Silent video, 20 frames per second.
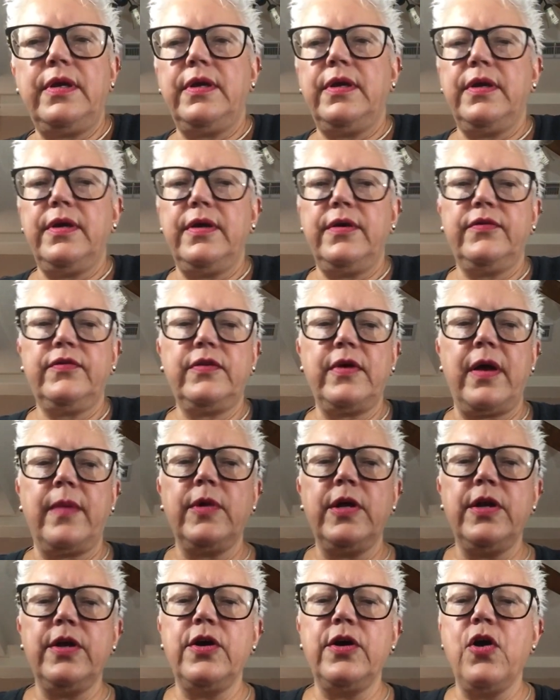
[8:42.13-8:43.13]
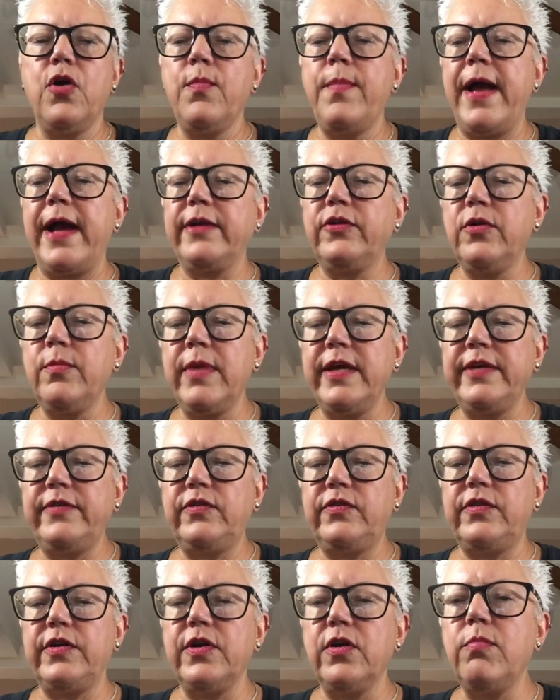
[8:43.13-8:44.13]
is I'm going to go back to my
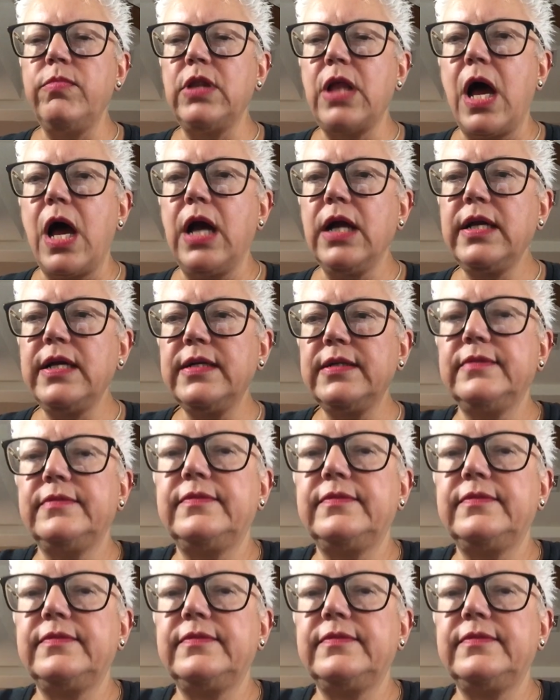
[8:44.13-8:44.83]
steel block.